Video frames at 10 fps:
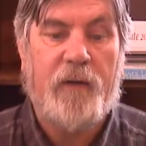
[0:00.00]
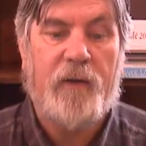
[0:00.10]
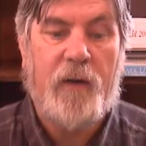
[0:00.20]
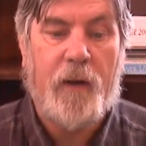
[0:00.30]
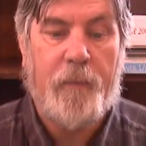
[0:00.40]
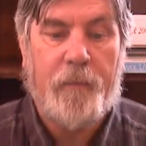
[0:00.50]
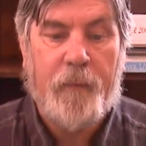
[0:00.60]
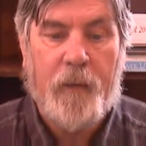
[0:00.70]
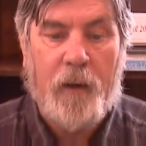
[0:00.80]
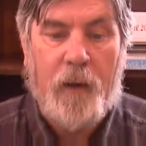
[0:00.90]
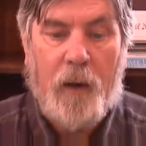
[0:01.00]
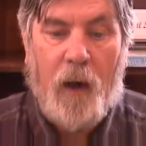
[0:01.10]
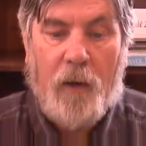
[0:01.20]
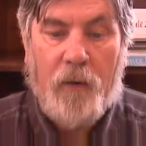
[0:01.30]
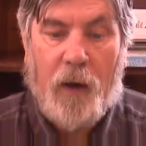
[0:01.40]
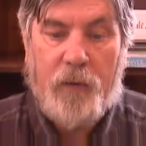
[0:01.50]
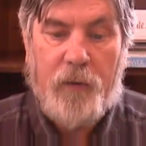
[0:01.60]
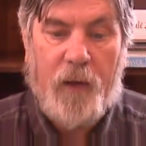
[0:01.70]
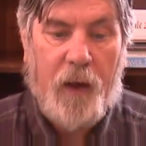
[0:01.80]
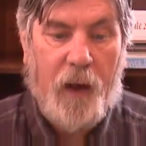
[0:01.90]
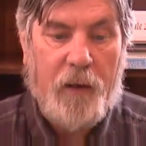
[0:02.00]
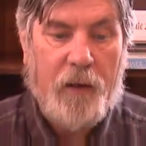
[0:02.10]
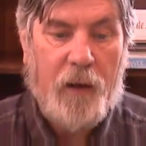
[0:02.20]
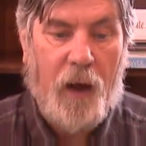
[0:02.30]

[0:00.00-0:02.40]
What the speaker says: see. So I do that.